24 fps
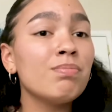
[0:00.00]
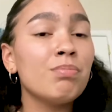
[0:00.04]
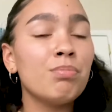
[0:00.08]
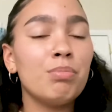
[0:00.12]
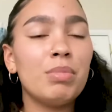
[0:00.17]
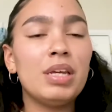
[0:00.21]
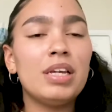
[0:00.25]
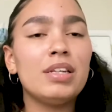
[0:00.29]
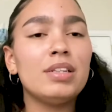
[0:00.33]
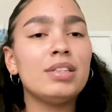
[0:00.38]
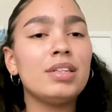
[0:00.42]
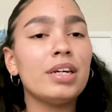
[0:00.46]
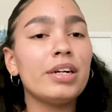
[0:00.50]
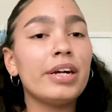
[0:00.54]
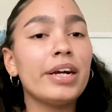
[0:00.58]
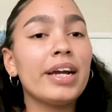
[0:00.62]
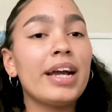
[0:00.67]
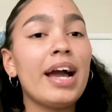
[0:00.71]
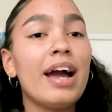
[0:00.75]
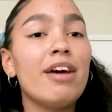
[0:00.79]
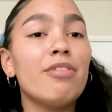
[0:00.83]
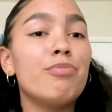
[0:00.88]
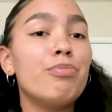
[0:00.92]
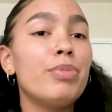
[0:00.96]
Me and Derek
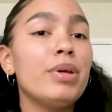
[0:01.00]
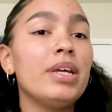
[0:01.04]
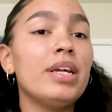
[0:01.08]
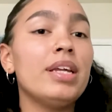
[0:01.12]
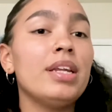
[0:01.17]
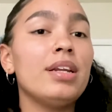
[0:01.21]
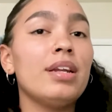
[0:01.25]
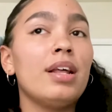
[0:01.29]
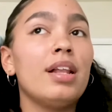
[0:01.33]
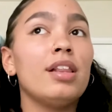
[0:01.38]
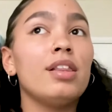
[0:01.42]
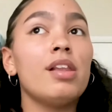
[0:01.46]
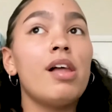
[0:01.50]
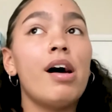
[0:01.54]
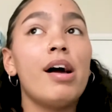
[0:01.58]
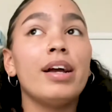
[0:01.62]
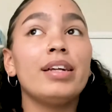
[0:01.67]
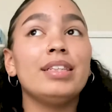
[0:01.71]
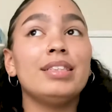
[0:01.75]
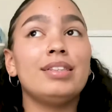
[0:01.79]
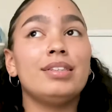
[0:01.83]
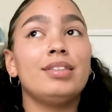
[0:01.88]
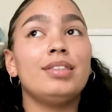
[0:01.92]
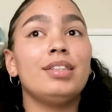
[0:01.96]
have been
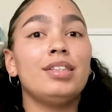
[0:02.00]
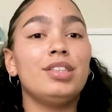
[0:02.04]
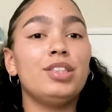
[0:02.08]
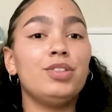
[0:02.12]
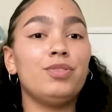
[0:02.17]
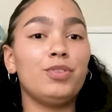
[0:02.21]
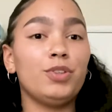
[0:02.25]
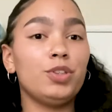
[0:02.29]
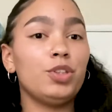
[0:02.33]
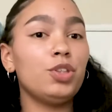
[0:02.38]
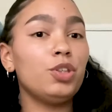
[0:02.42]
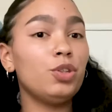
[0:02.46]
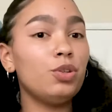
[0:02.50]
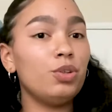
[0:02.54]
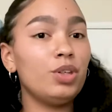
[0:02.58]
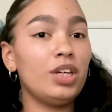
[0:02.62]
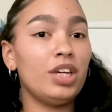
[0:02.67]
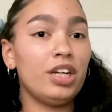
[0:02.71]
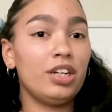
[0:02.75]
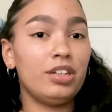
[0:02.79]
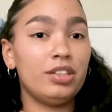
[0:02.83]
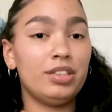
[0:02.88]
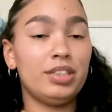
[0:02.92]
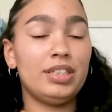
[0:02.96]
long distance for 2
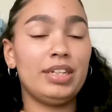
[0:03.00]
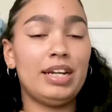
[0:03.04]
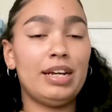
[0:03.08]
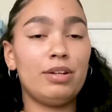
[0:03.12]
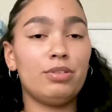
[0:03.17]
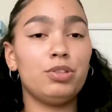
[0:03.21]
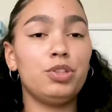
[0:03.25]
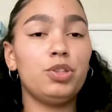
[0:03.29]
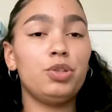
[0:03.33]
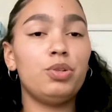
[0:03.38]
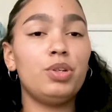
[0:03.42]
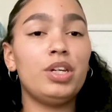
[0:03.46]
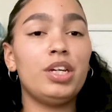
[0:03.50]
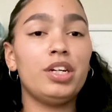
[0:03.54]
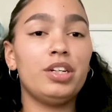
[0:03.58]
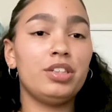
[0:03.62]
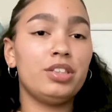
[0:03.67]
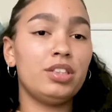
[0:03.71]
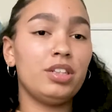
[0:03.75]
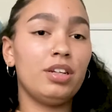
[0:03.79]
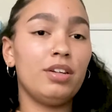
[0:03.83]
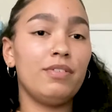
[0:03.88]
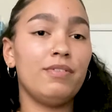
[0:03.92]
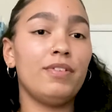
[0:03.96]
years now, 2
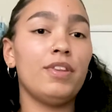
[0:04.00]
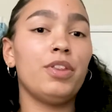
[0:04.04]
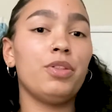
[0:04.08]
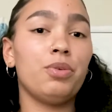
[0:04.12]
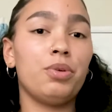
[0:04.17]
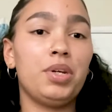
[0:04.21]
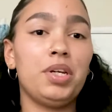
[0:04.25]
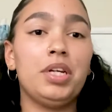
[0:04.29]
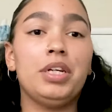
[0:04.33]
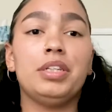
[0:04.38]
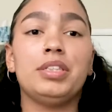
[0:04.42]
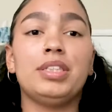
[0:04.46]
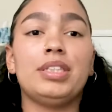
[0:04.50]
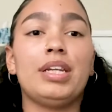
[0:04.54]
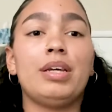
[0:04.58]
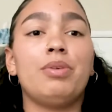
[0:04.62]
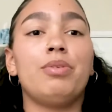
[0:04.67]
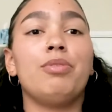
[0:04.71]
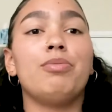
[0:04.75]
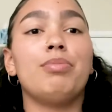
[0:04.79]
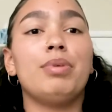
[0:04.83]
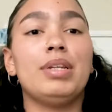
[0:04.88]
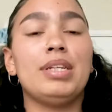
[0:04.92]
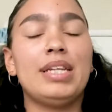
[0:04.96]
years of the 3 years that
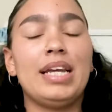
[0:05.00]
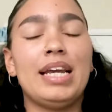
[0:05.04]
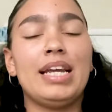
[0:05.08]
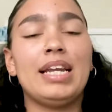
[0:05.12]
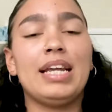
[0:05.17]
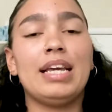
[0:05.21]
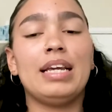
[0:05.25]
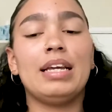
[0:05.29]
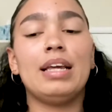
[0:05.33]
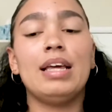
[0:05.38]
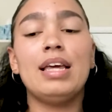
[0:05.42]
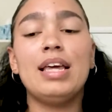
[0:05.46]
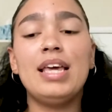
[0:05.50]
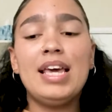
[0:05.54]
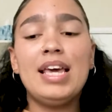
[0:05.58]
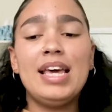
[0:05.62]
we've been dating.